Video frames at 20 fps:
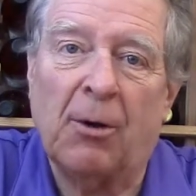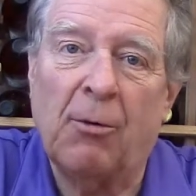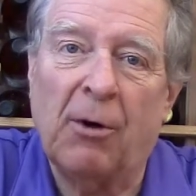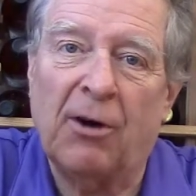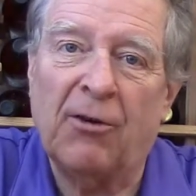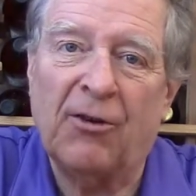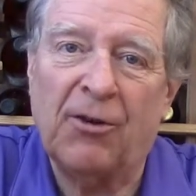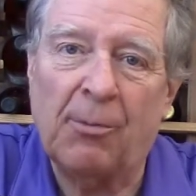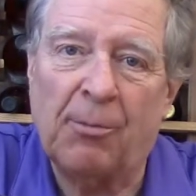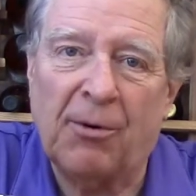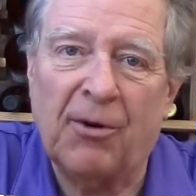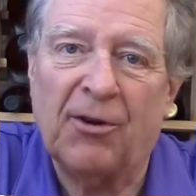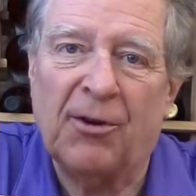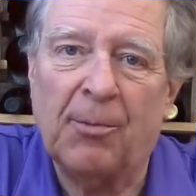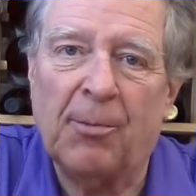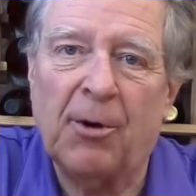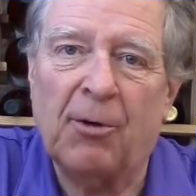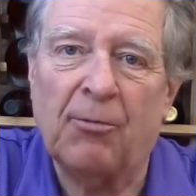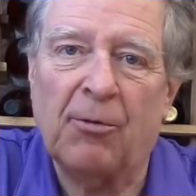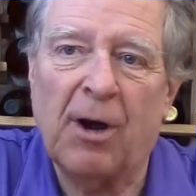where it's the
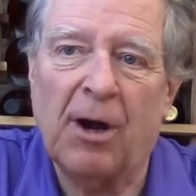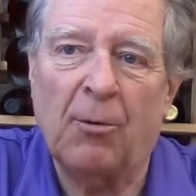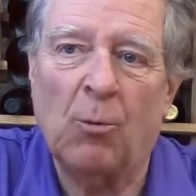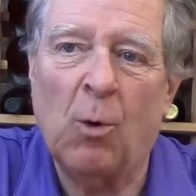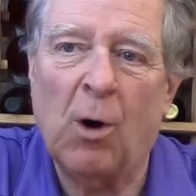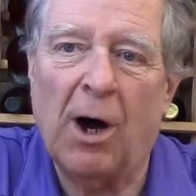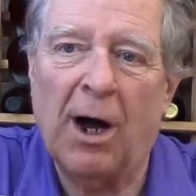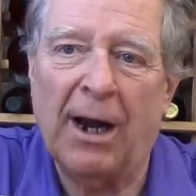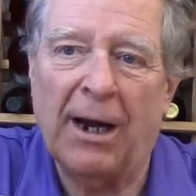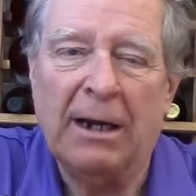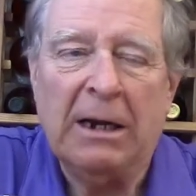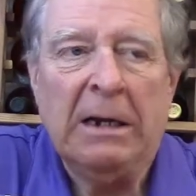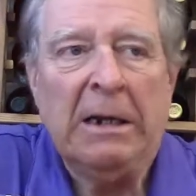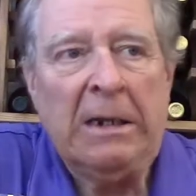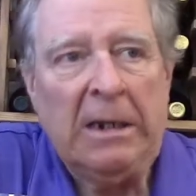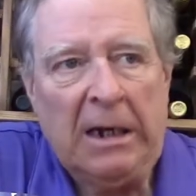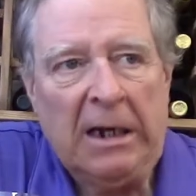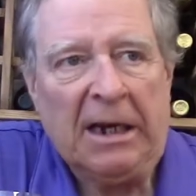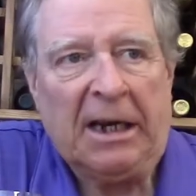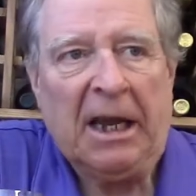principal red wine,
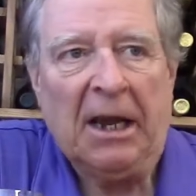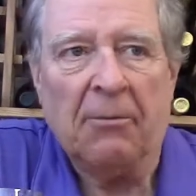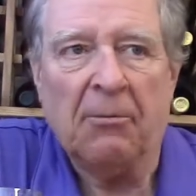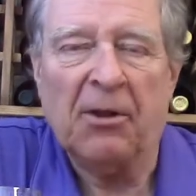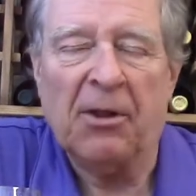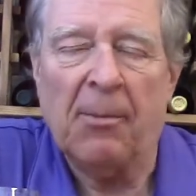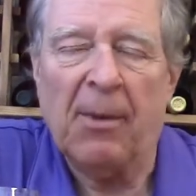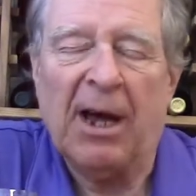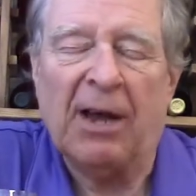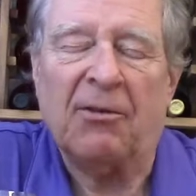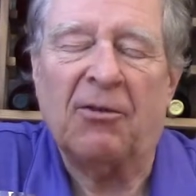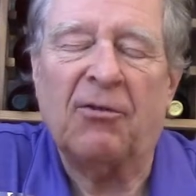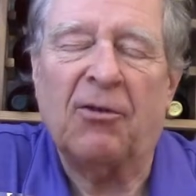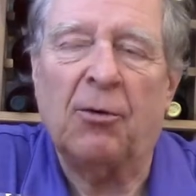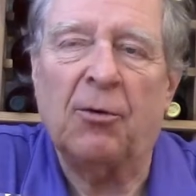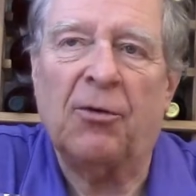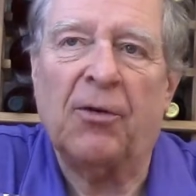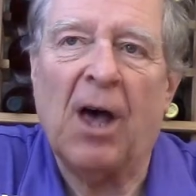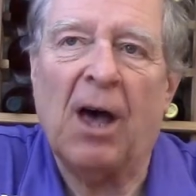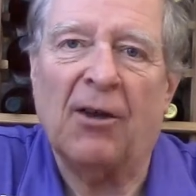again with about
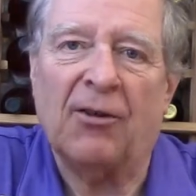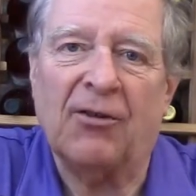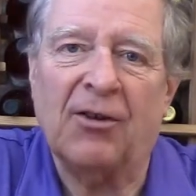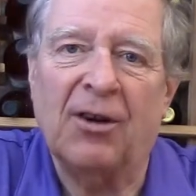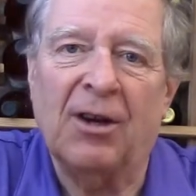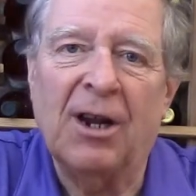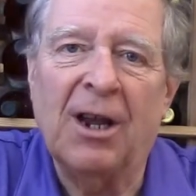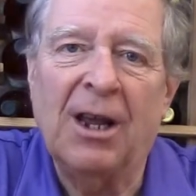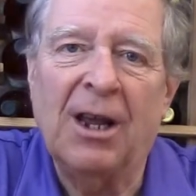2,000